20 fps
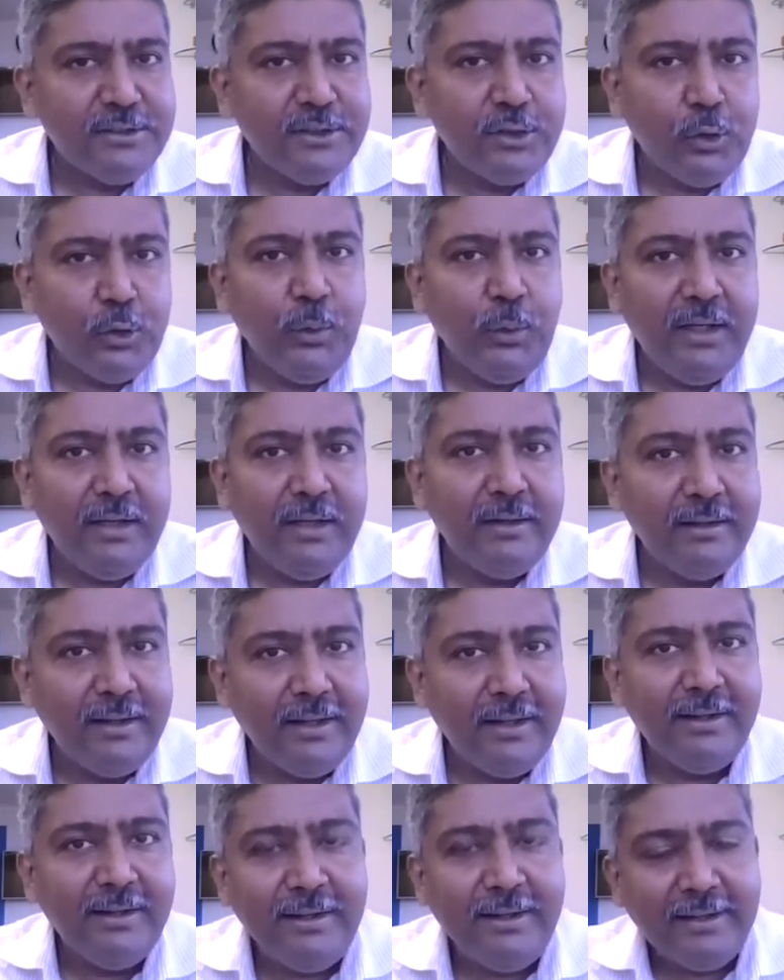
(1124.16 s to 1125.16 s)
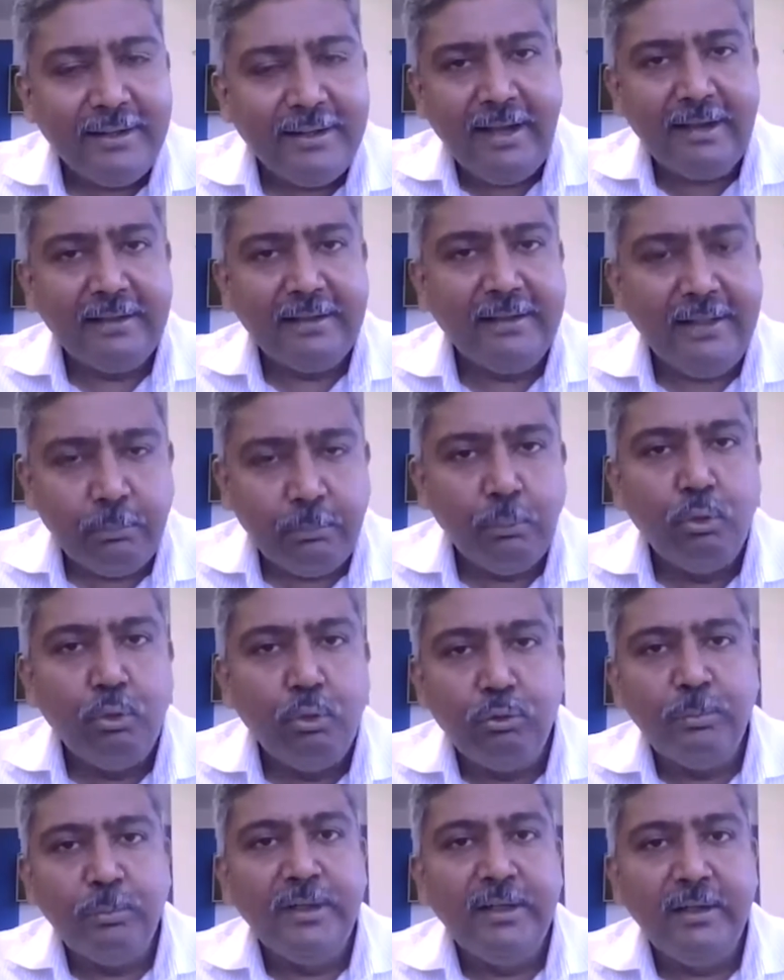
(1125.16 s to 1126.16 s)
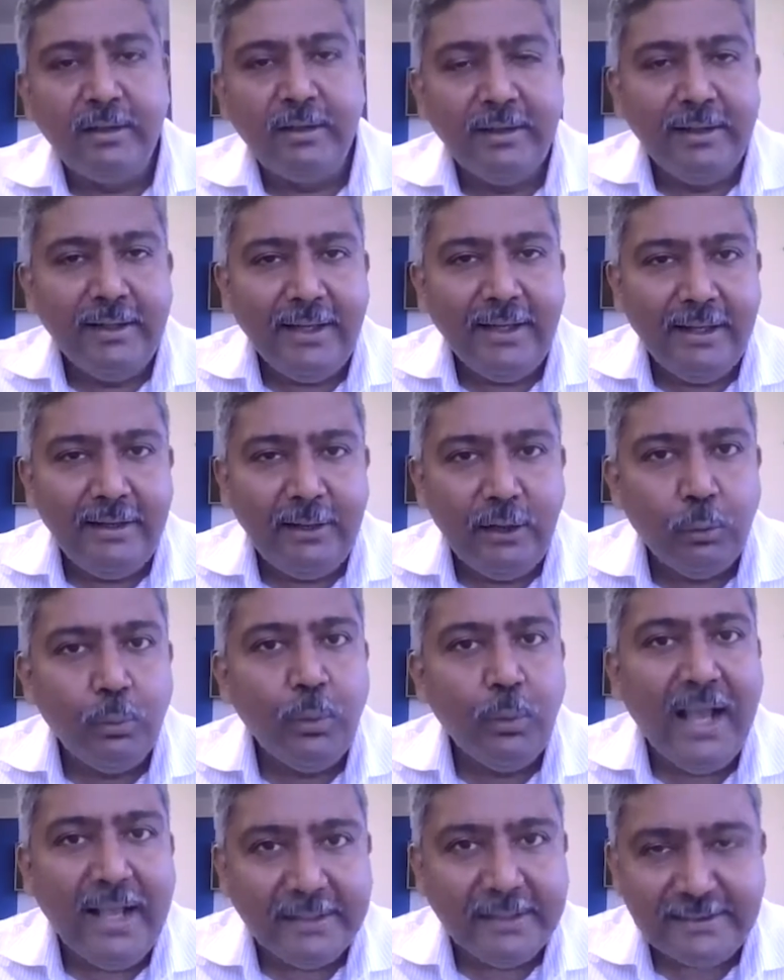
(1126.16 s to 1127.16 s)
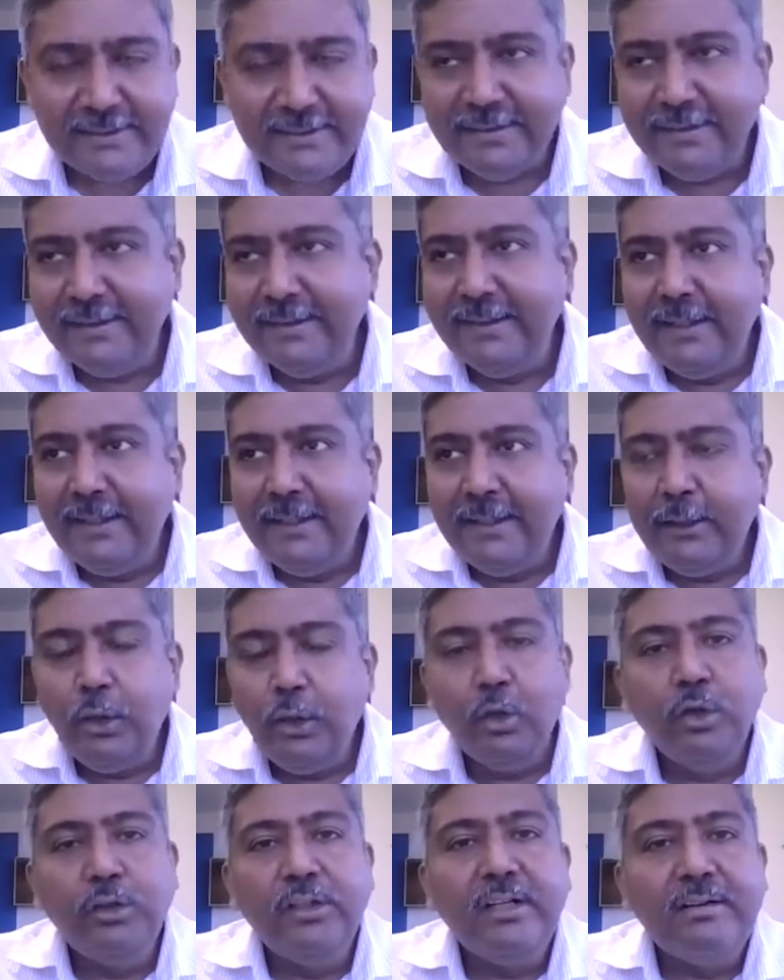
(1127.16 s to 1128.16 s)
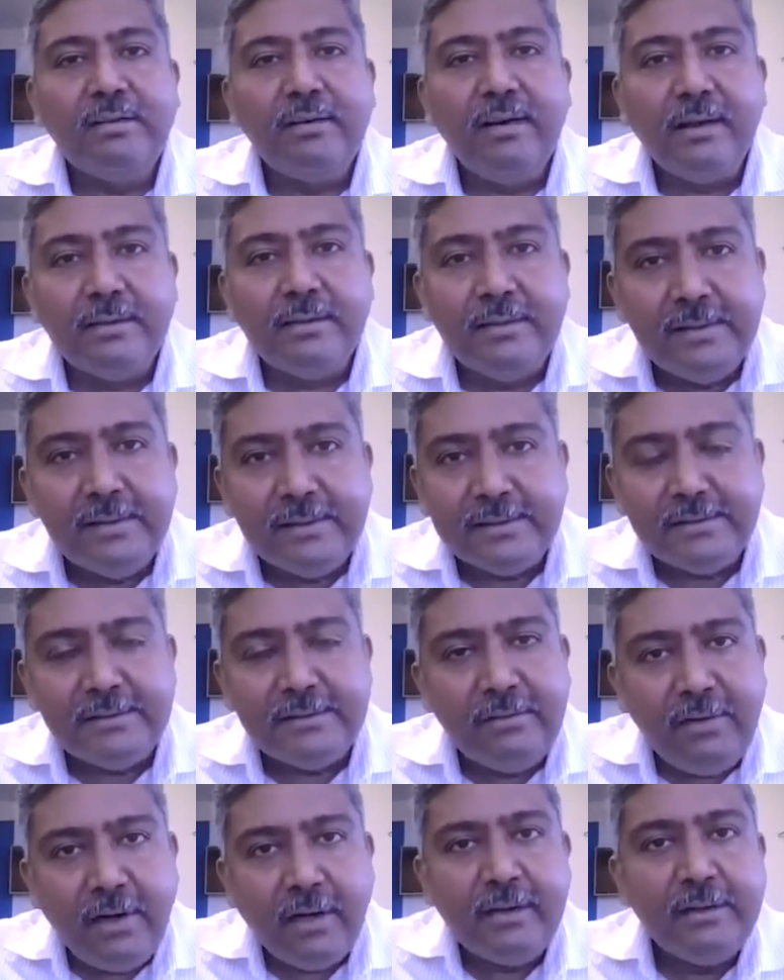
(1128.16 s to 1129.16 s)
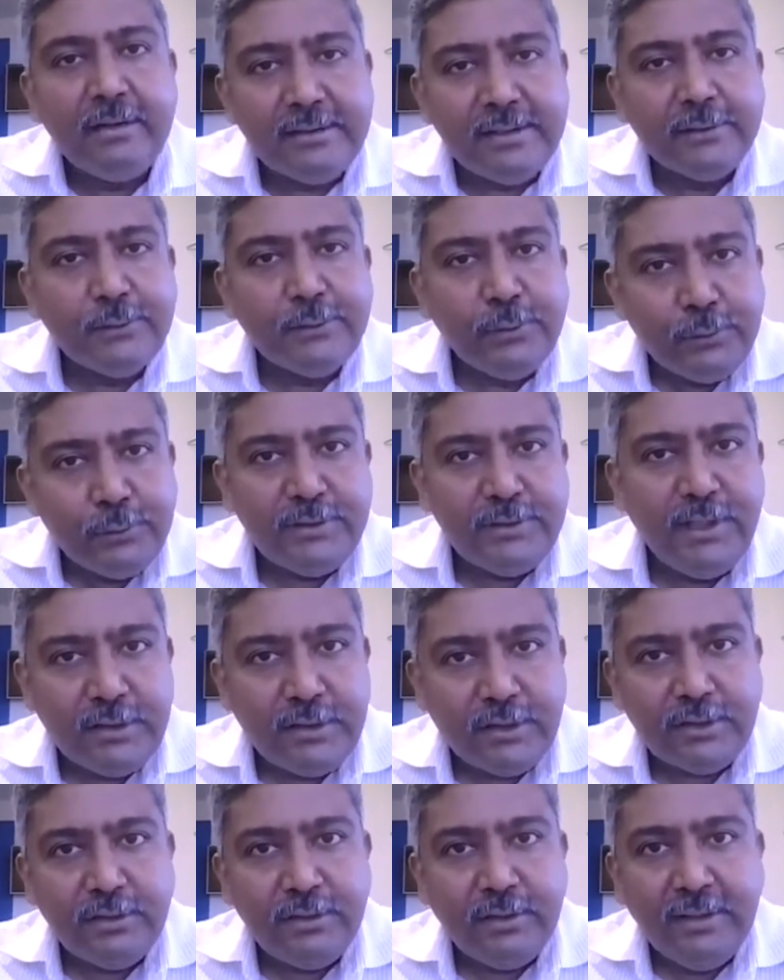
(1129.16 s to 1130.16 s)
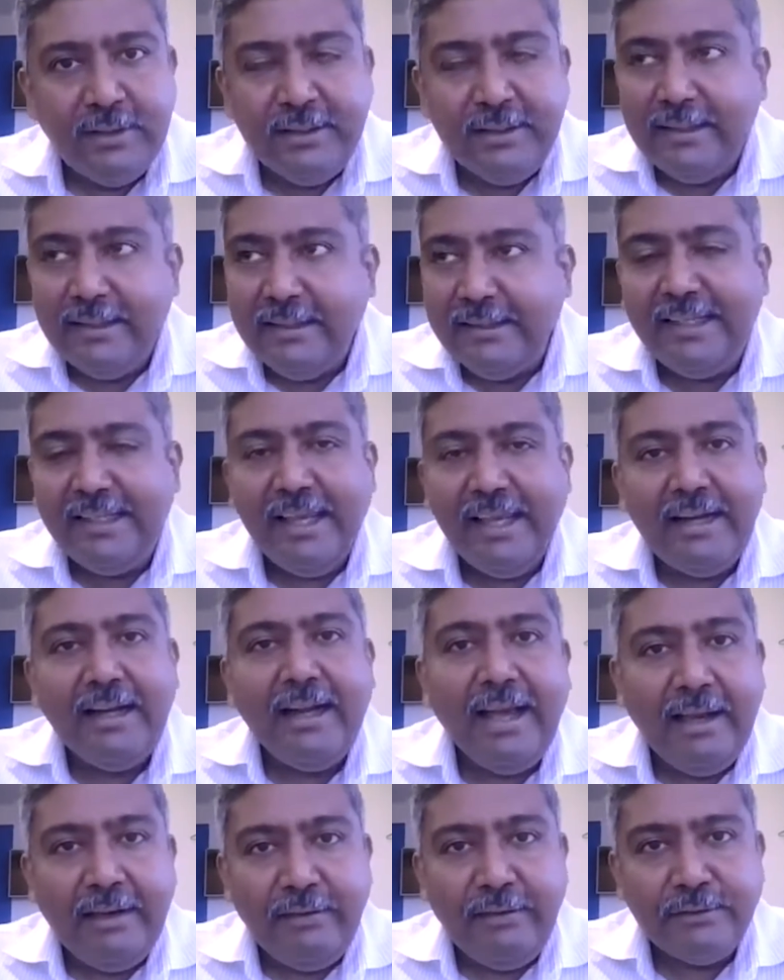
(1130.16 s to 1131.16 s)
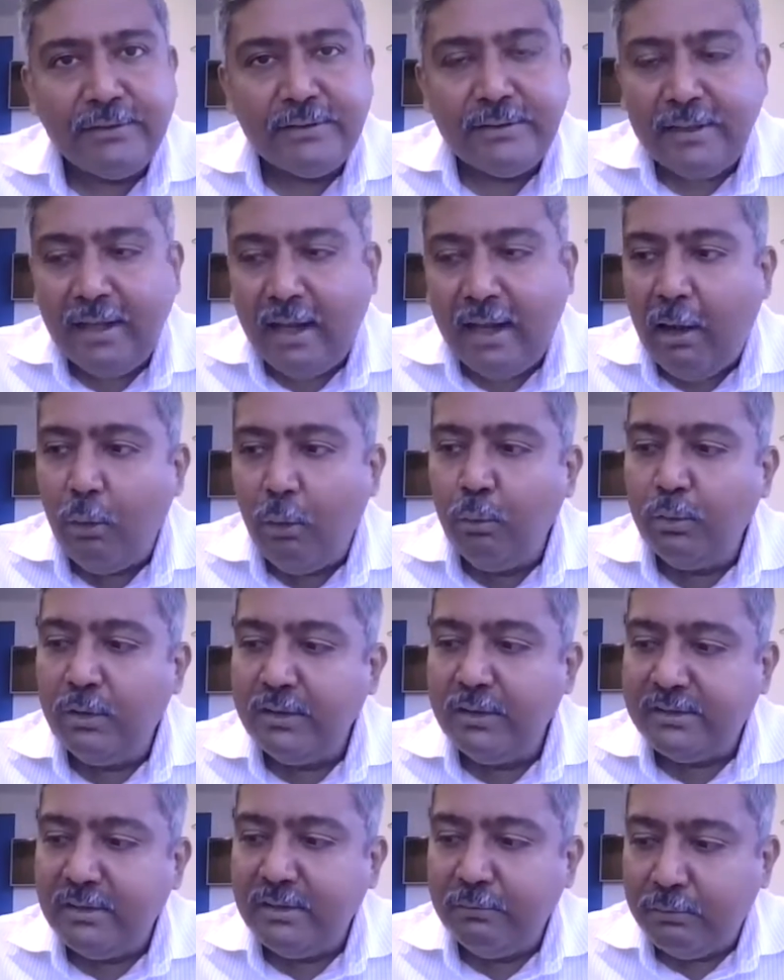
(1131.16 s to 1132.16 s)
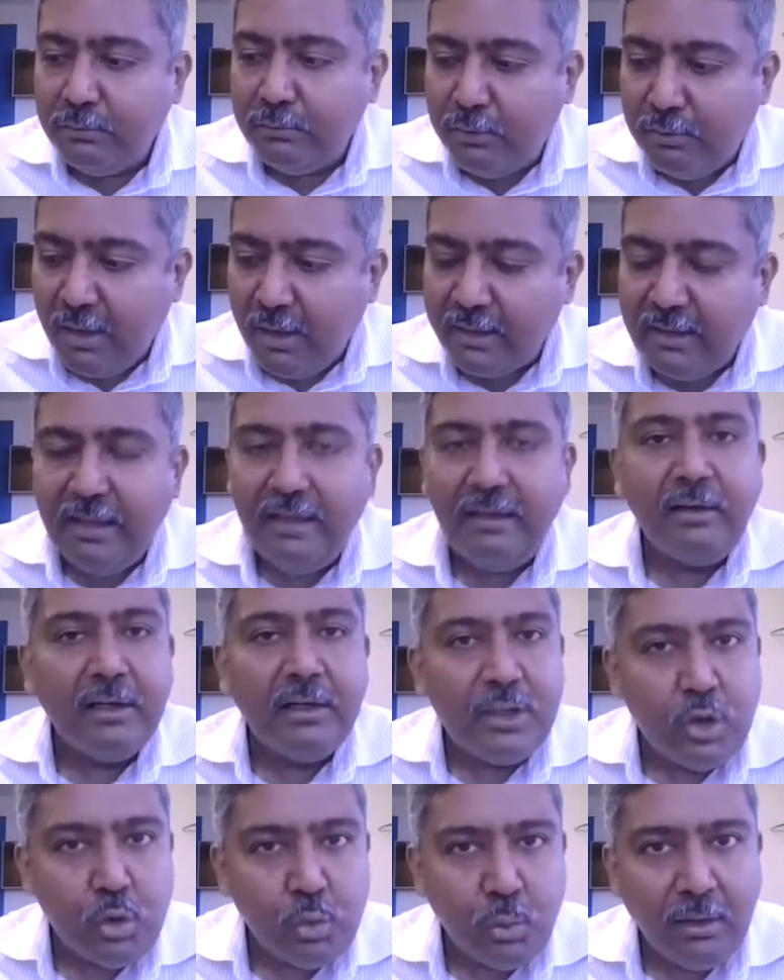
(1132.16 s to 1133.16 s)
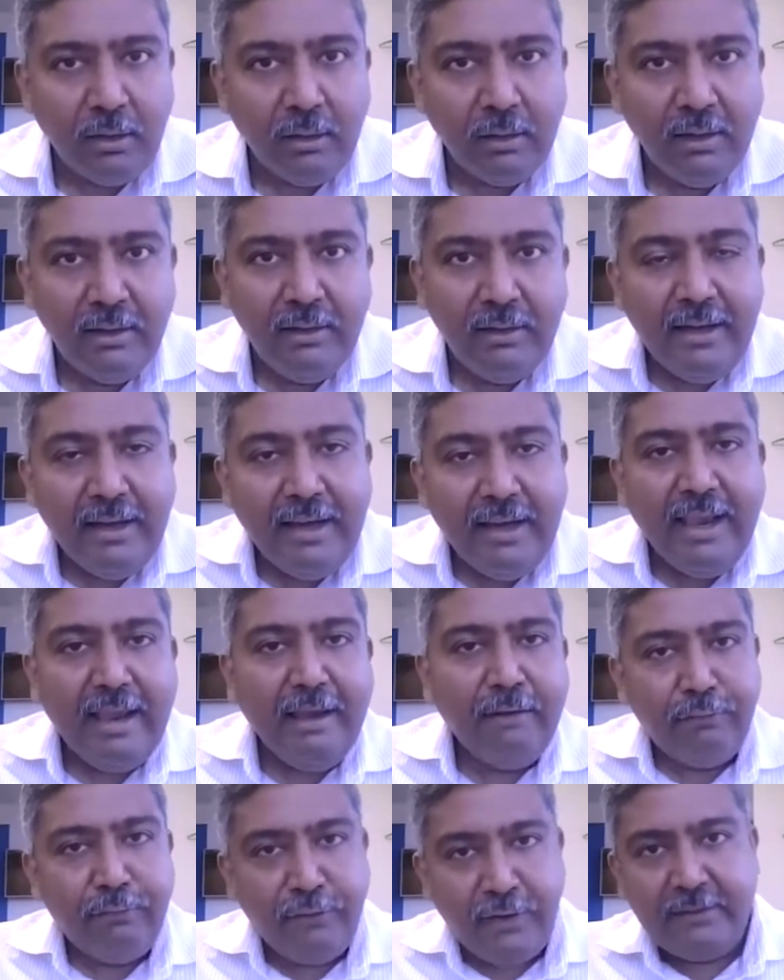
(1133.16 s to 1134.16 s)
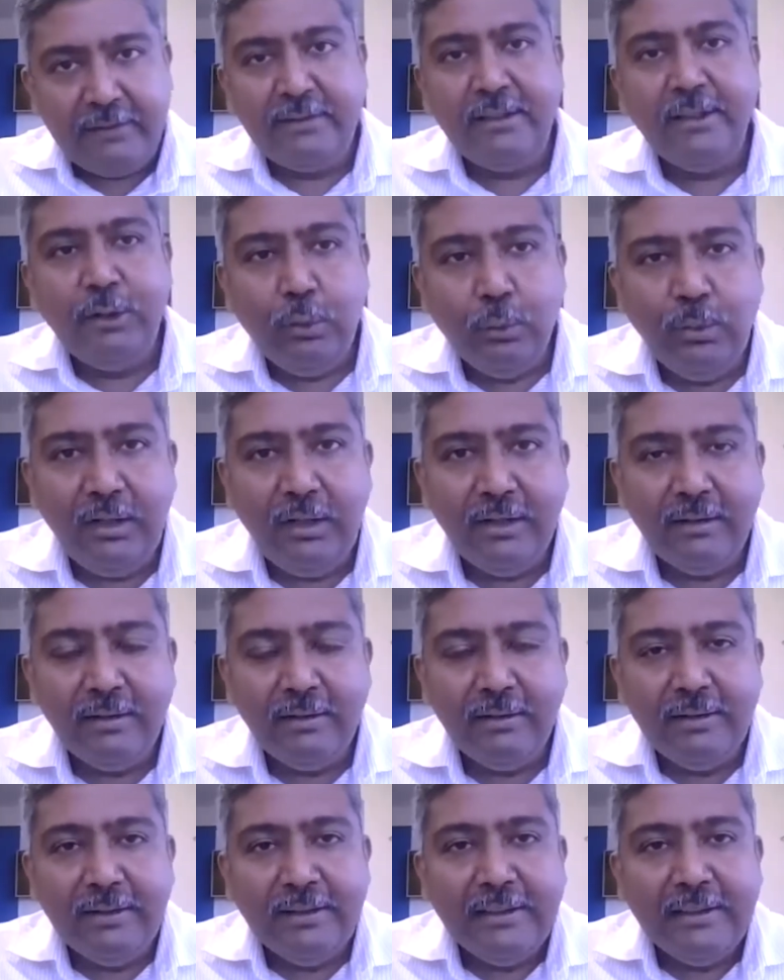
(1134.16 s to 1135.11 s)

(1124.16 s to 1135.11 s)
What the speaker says: Union in entire that movement in US, the truckers association, their lives, how does the trucking ritual affect the union?